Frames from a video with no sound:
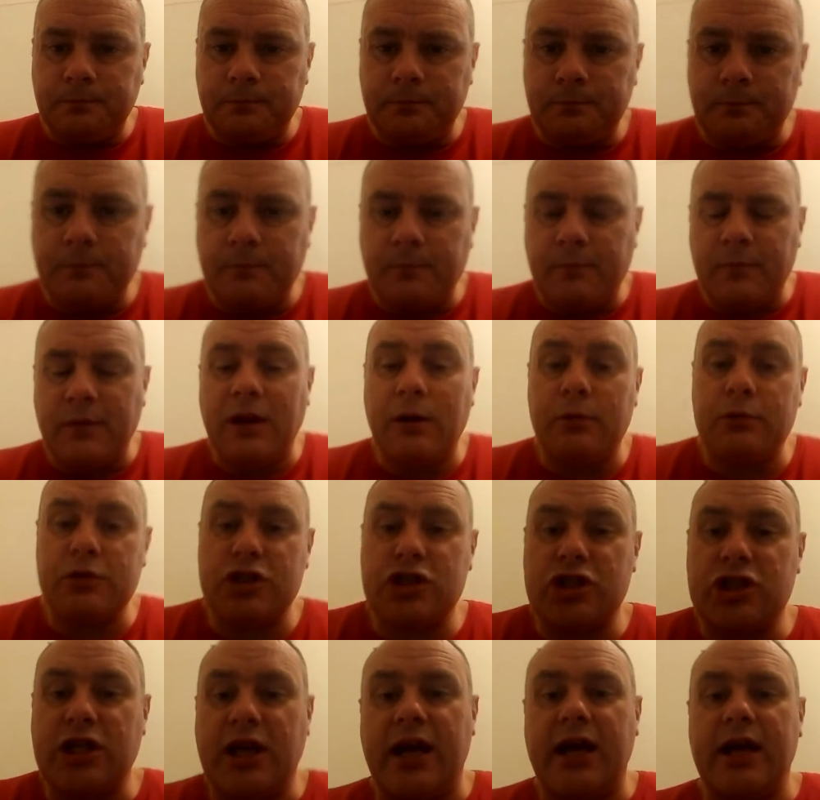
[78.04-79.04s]
that was
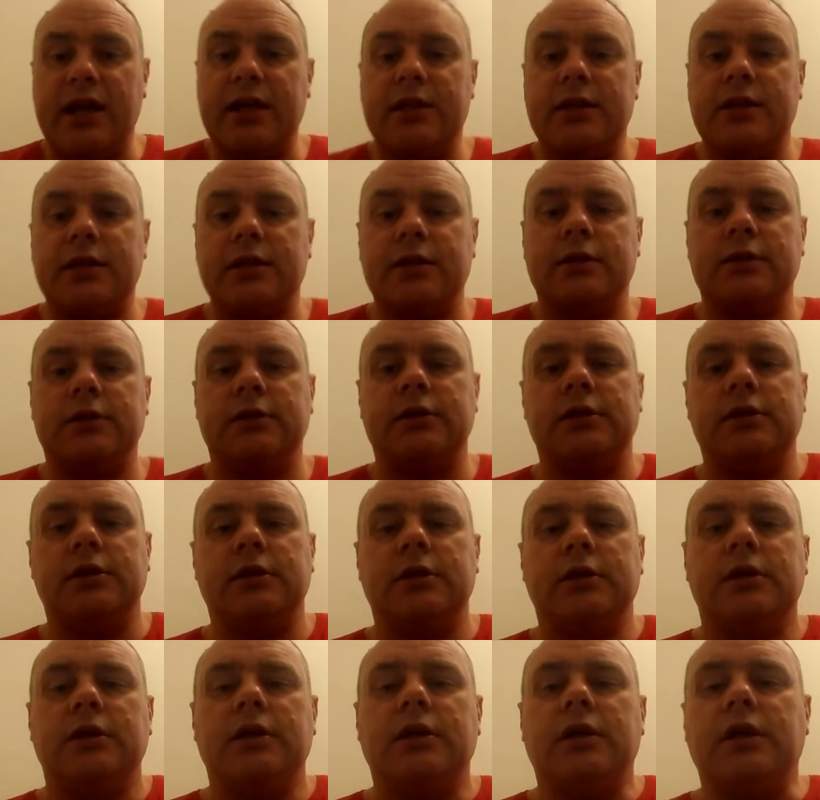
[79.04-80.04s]
chained,
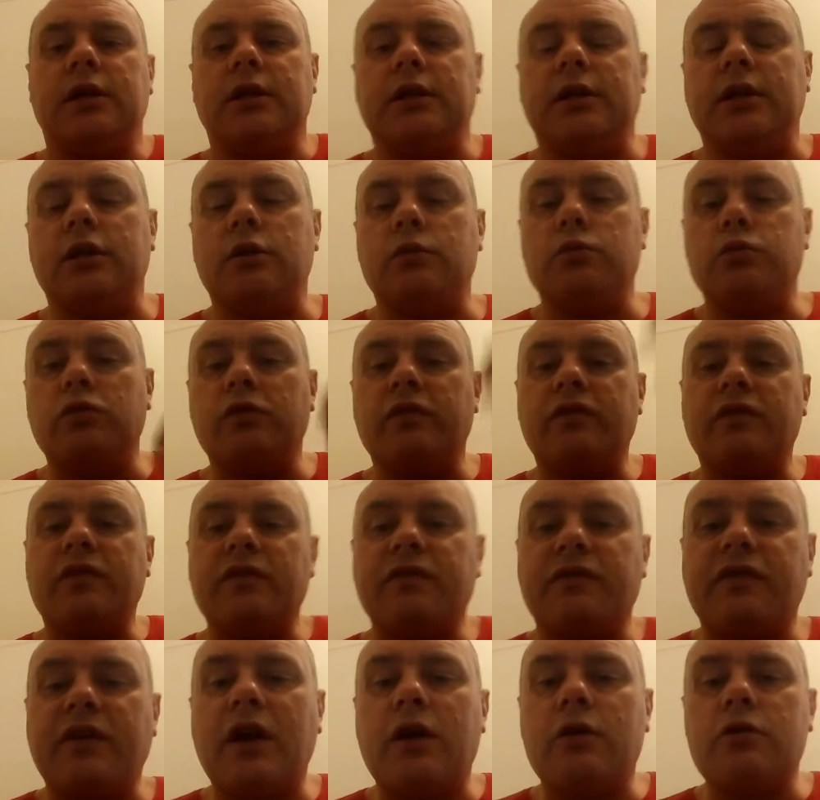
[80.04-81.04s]
and then the wolf
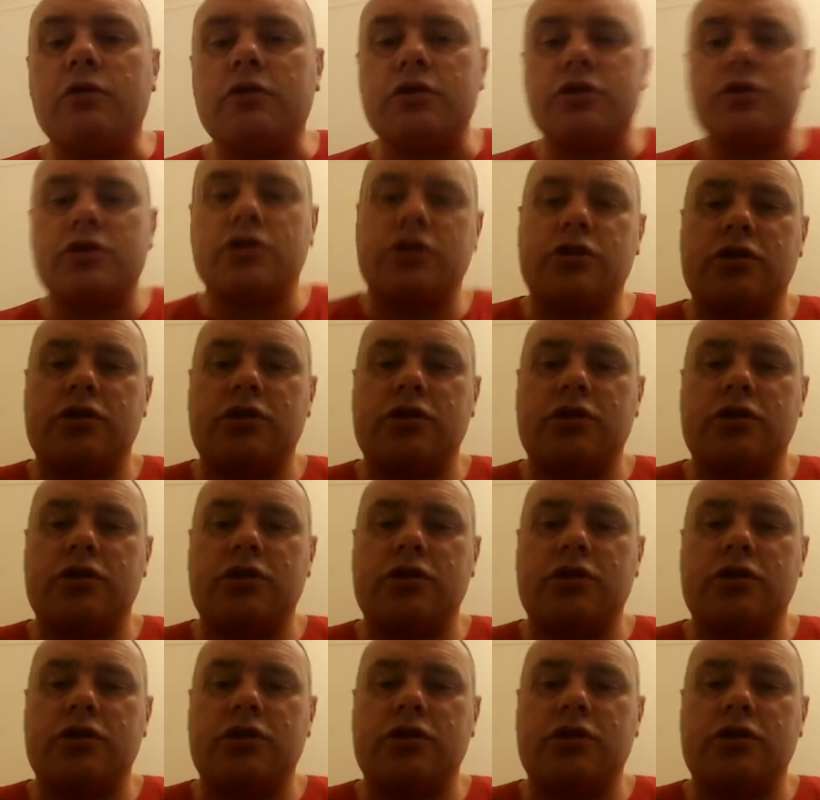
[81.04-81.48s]
devours